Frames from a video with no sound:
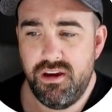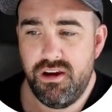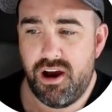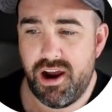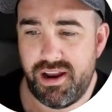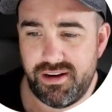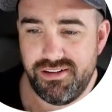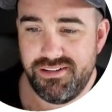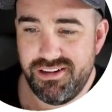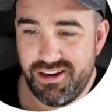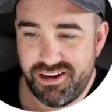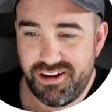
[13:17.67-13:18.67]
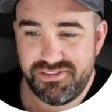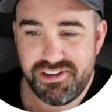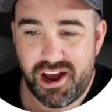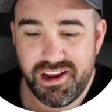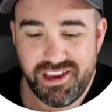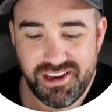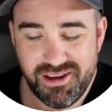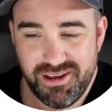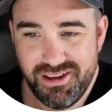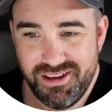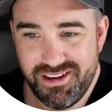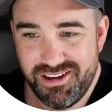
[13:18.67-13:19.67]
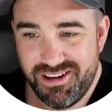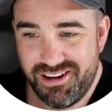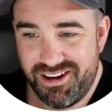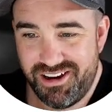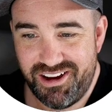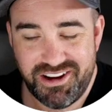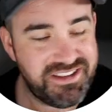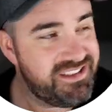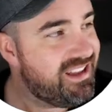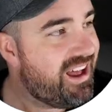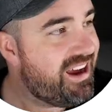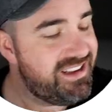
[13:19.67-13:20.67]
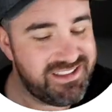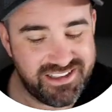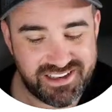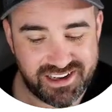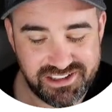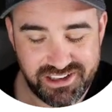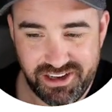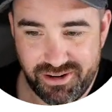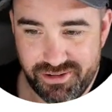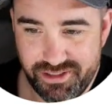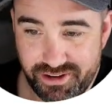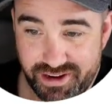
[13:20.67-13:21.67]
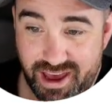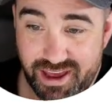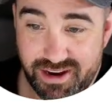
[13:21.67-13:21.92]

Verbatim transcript: All right, enough talking uh, on slides. Let's actually go and look at